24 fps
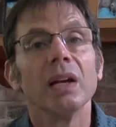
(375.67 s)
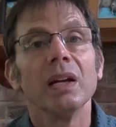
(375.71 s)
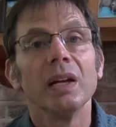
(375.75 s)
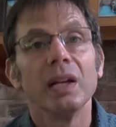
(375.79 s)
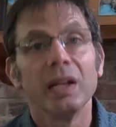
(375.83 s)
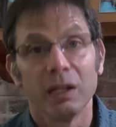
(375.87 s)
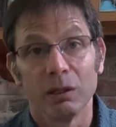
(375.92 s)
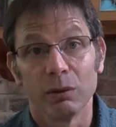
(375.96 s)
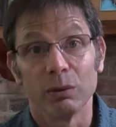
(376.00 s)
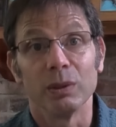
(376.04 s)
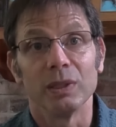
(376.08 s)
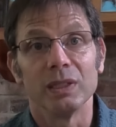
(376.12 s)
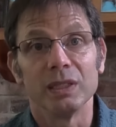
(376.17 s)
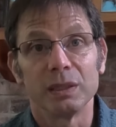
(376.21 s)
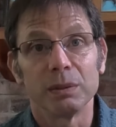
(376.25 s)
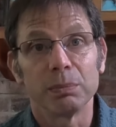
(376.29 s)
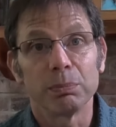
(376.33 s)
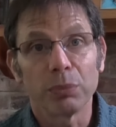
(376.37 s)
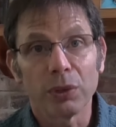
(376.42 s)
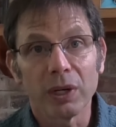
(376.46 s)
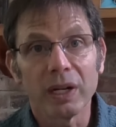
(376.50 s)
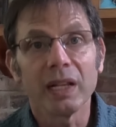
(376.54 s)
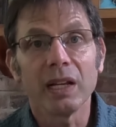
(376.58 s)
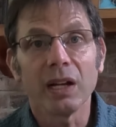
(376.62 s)
It was
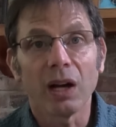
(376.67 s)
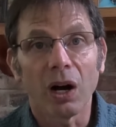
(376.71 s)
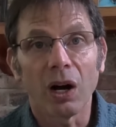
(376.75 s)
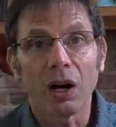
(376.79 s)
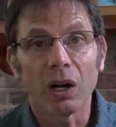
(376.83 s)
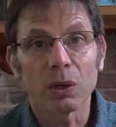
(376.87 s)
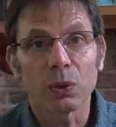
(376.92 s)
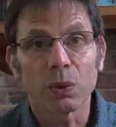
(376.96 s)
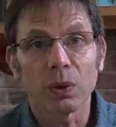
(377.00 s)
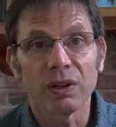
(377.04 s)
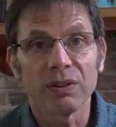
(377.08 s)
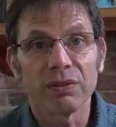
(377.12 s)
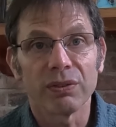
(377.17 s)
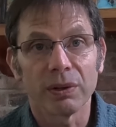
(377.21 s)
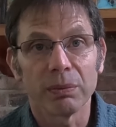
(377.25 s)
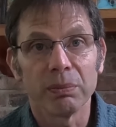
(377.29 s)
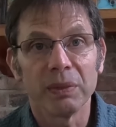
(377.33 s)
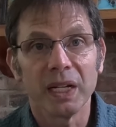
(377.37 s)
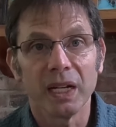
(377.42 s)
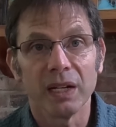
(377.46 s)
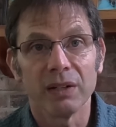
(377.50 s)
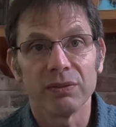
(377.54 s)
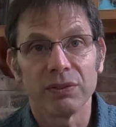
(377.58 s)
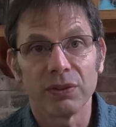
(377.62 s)
pretty awkward for
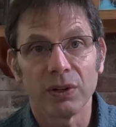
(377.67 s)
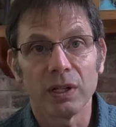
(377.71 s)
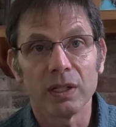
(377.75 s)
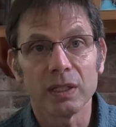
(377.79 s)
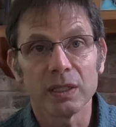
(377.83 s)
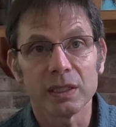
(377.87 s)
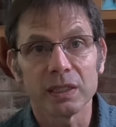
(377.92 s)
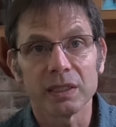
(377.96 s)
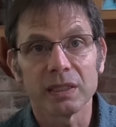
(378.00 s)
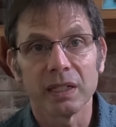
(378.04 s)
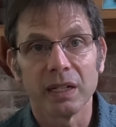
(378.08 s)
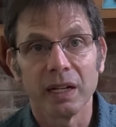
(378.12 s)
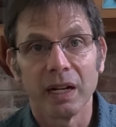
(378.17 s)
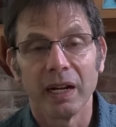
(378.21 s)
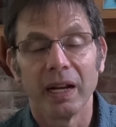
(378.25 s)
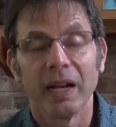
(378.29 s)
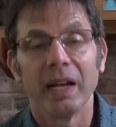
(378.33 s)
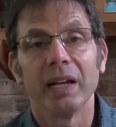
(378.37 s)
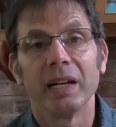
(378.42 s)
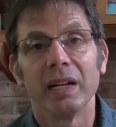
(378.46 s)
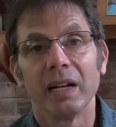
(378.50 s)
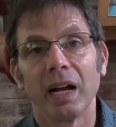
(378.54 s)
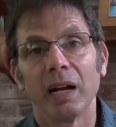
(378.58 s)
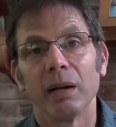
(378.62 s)
me at first,
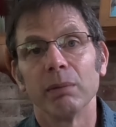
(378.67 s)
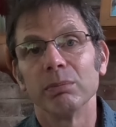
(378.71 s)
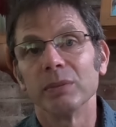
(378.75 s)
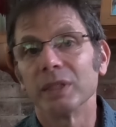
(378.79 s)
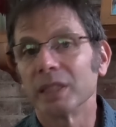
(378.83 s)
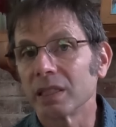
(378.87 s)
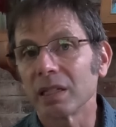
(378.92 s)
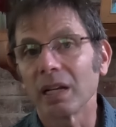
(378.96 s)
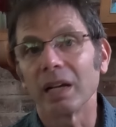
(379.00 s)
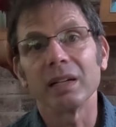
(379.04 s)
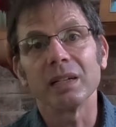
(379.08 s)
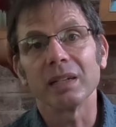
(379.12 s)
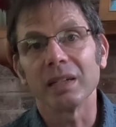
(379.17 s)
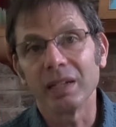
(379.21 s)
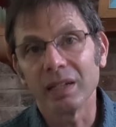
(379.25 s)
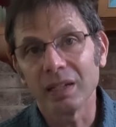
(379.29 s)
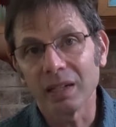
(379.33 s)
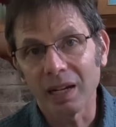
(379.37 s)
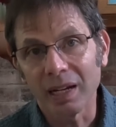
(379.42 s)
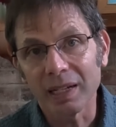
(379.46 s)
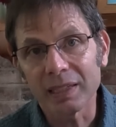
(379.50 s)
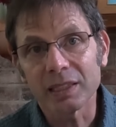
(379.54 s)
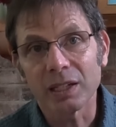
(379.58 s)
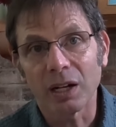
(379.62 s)
and I'm slightly
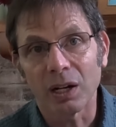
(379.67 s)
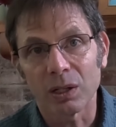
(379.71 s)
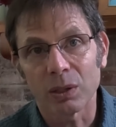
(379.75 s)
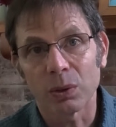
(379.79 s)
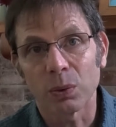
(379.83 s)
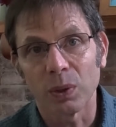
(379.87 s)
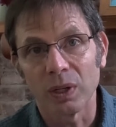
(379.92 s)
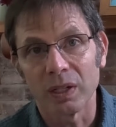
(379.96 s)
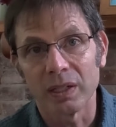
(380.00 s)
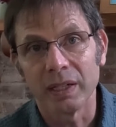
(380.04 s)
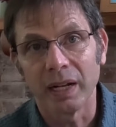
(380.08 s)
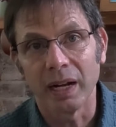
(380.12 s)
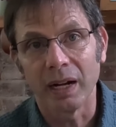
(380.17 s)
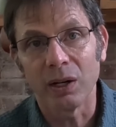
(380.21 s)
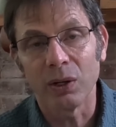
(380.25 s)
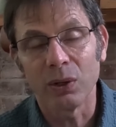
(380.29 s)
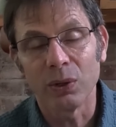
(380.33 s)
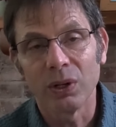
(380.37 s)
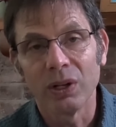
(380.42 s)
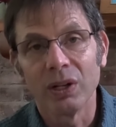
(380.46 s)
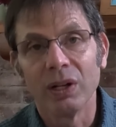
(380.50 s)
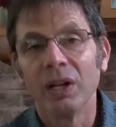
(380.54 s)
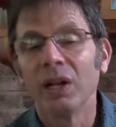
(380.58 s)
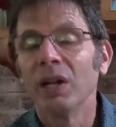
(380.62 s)
less awkward now,
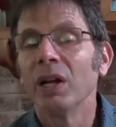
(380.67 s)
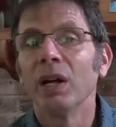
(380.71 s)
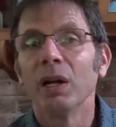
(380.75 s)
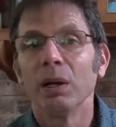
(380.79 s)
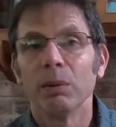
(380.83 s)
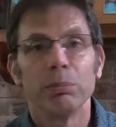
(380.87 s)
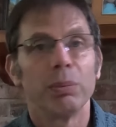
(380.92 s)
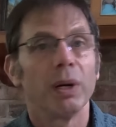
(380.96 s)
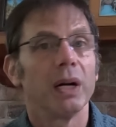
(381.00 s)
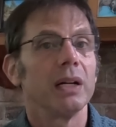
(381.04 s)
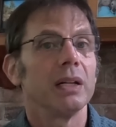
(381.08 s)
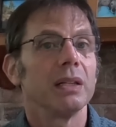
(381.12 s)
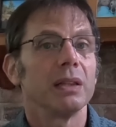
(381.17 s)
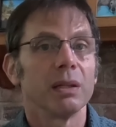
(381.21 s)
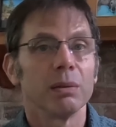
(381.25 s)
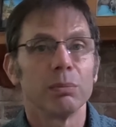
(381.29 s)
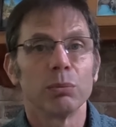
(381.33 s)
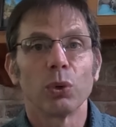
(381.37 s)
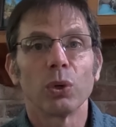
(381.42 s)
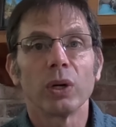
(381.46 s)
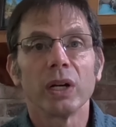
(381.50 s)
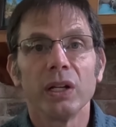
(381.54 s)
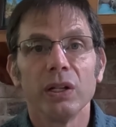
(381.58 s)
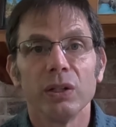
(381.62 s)
but the
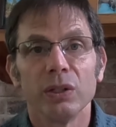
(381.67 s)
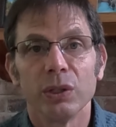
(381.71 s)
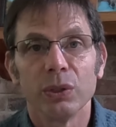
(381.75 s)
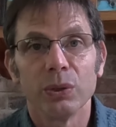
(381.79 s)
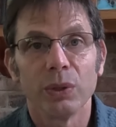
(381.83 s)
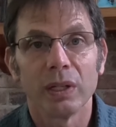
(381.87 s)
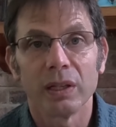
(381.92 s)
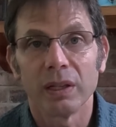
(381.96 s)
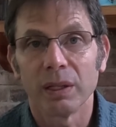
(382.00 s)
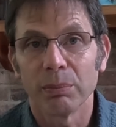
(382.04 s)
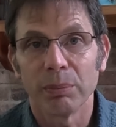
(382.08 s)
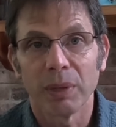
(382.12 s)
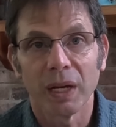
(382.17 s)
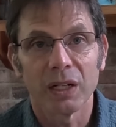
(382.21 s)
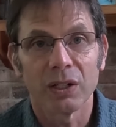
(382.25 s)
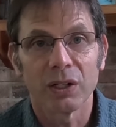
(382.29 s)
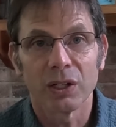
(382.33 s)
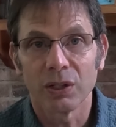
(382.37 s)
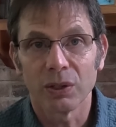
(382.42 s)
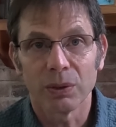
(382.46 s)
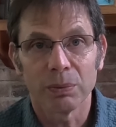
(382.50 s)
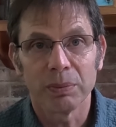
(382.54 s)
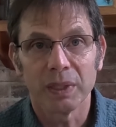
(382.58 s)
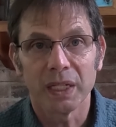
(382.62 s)
more you do it, the better
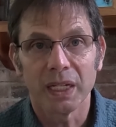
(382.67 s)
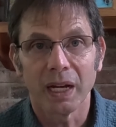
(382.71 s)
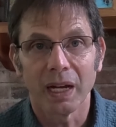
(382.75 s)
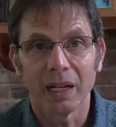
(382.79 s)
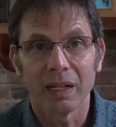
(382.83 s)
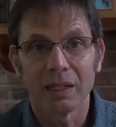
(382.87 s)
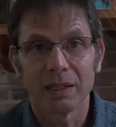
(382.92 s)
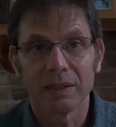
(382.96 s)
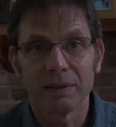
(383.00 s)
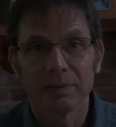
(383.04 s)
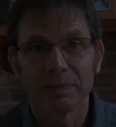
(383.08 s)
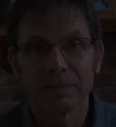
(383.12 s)
you'll be at it.